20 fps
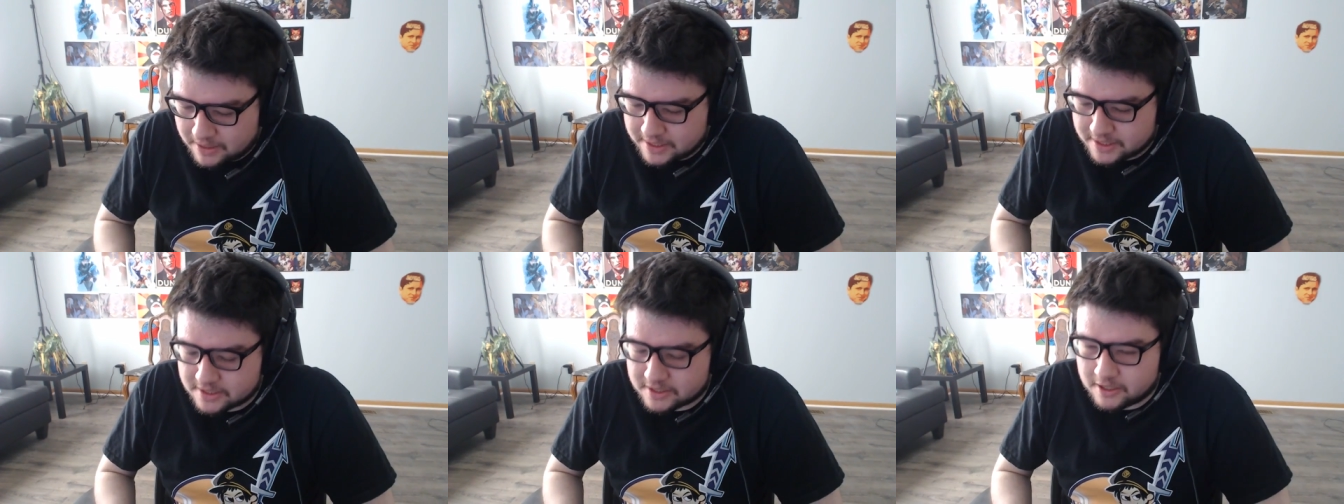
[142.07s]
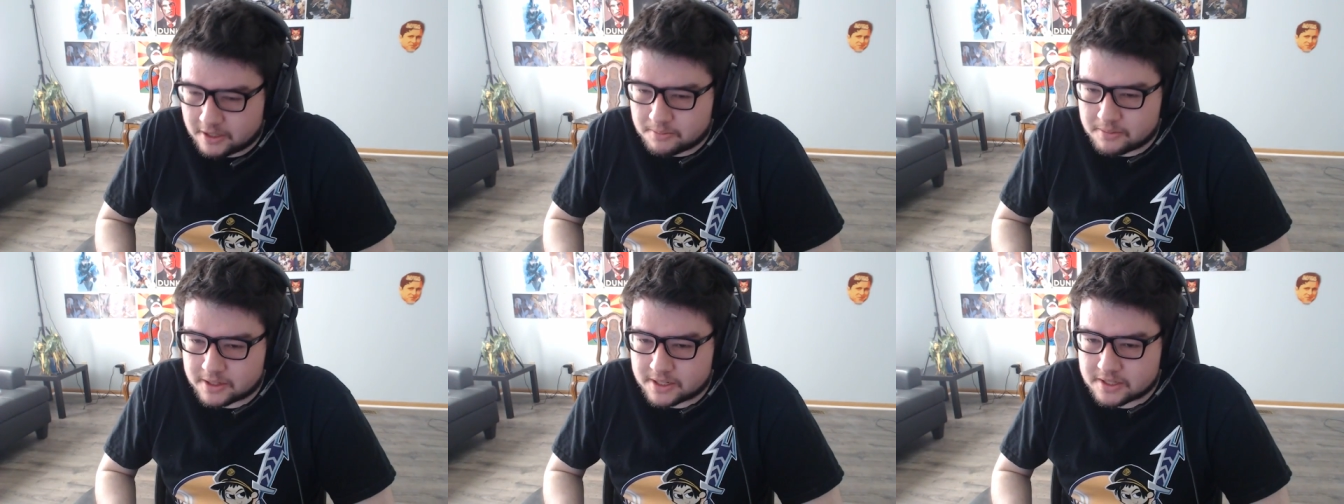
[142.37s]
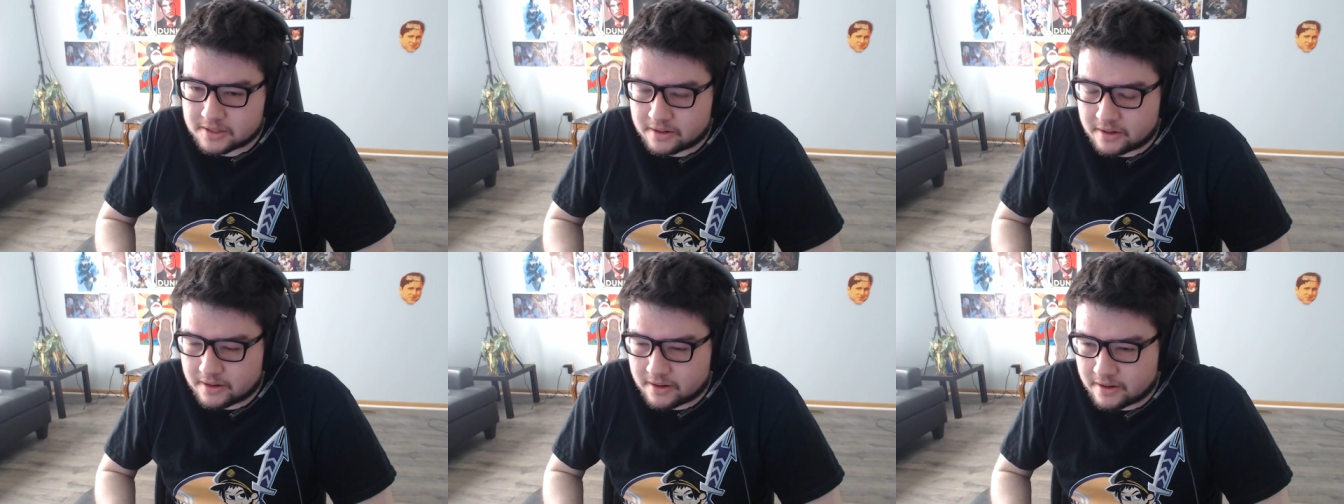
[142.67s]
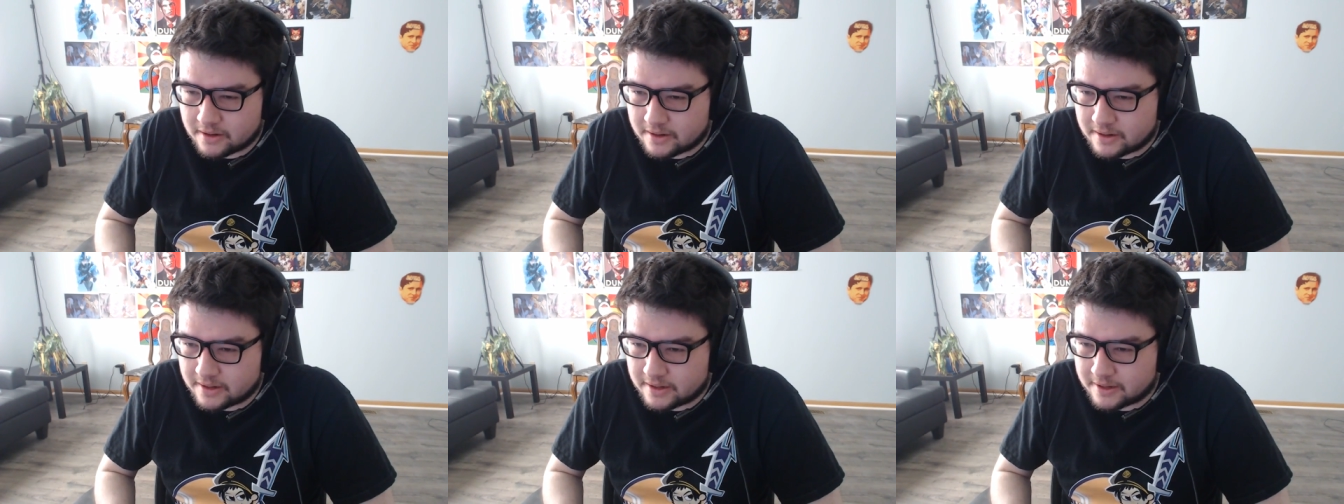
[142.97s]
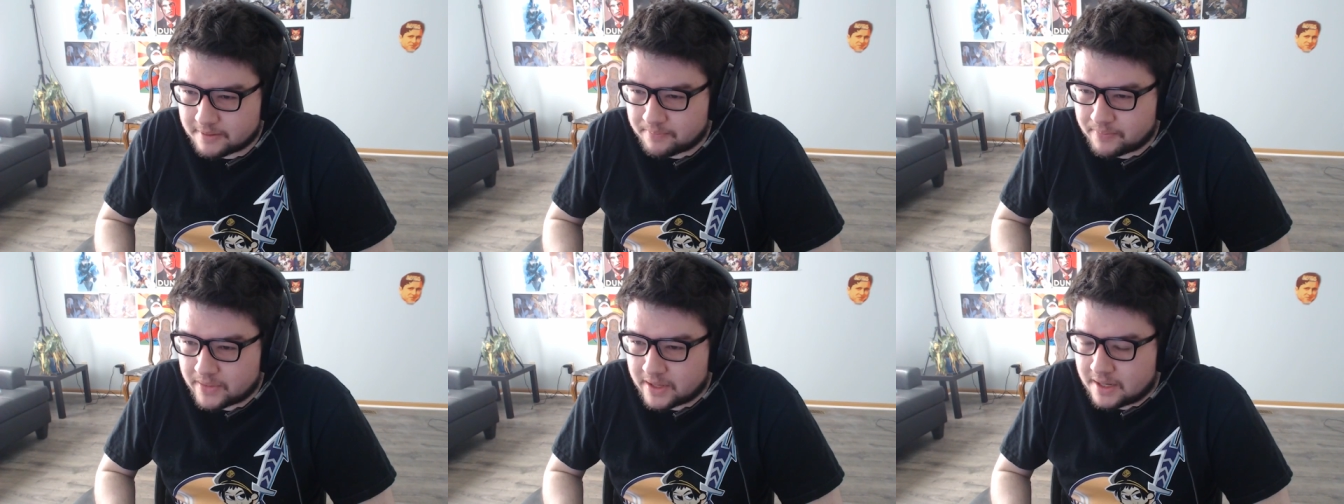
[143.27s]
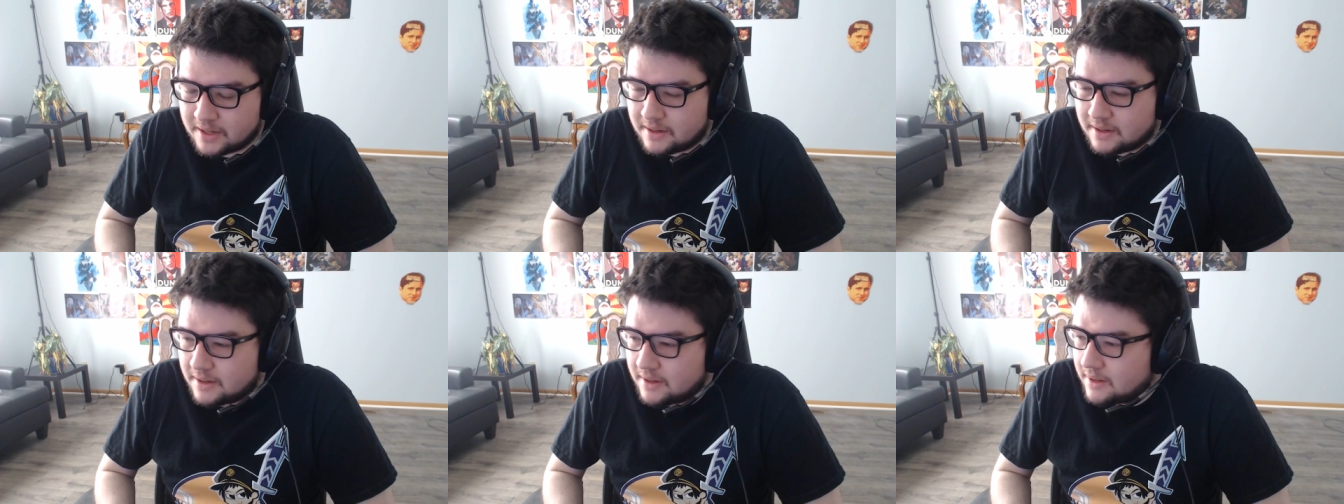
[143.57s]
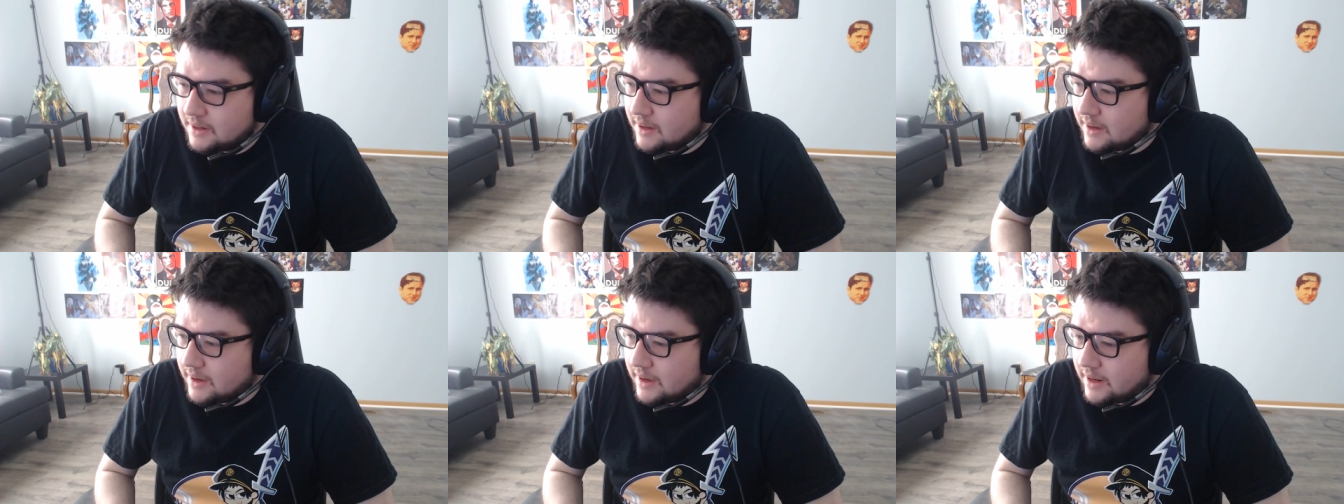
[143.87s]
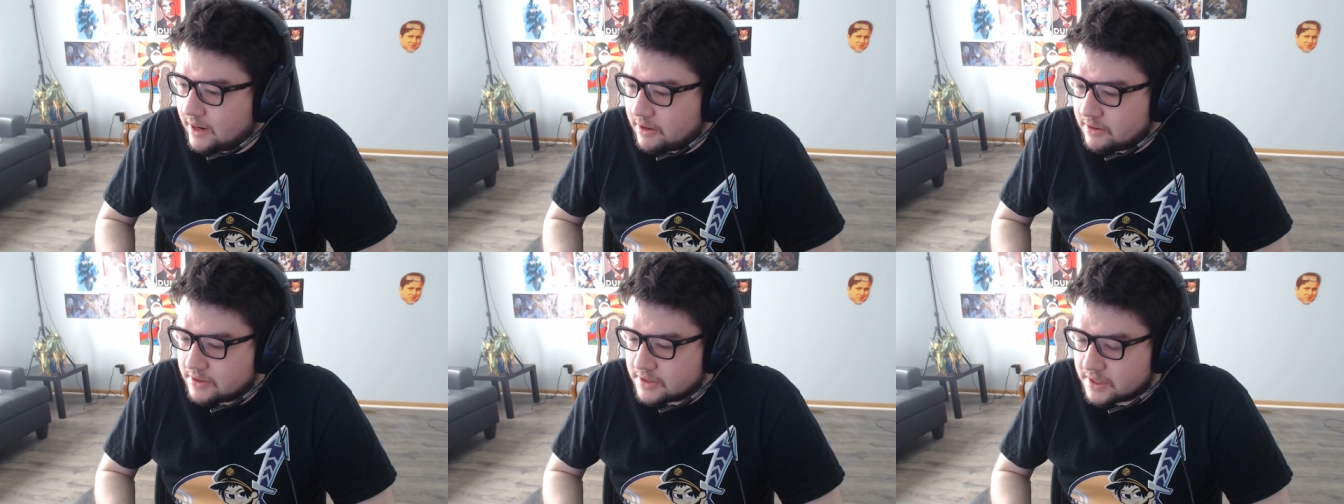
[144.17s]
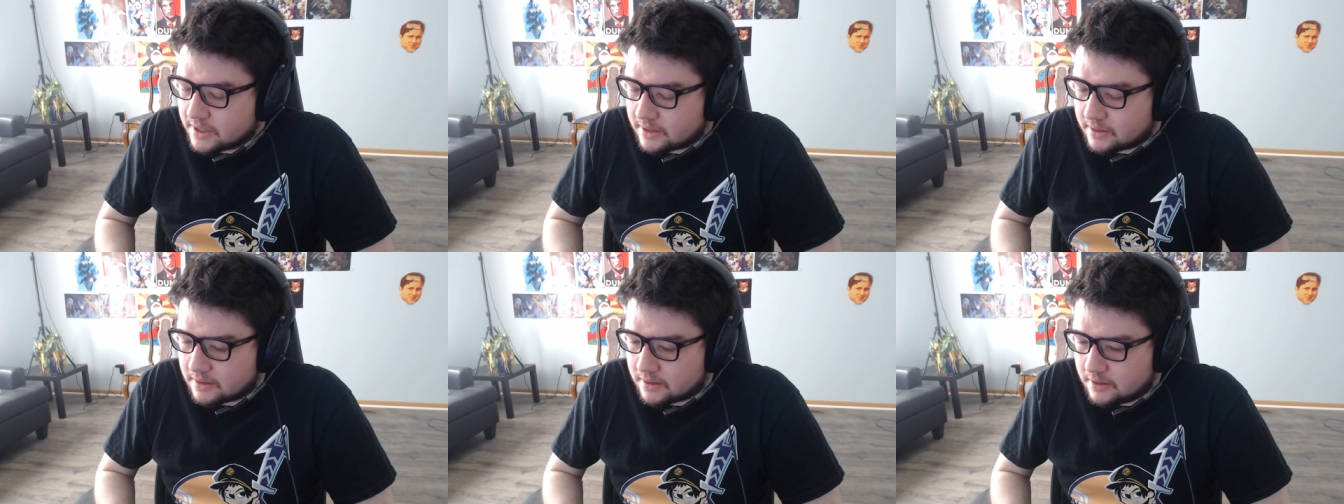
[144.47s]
stomach started hurting, and I was like,